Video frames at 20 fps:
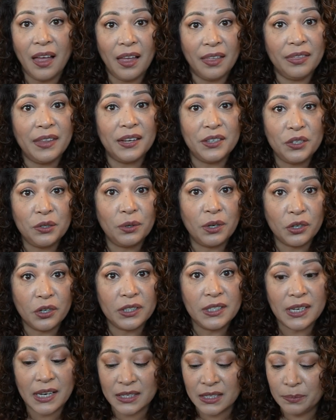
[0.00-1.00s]
They do a
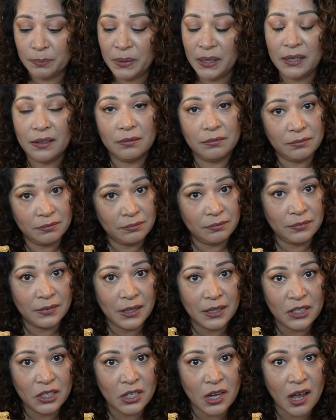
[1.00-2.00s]
good sesame
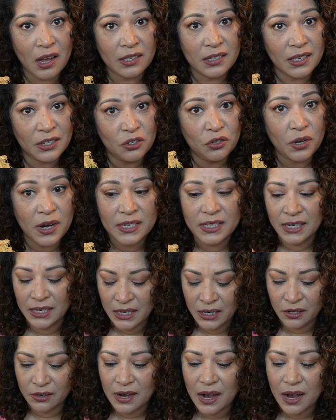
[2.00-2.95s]
sauce and dressing here,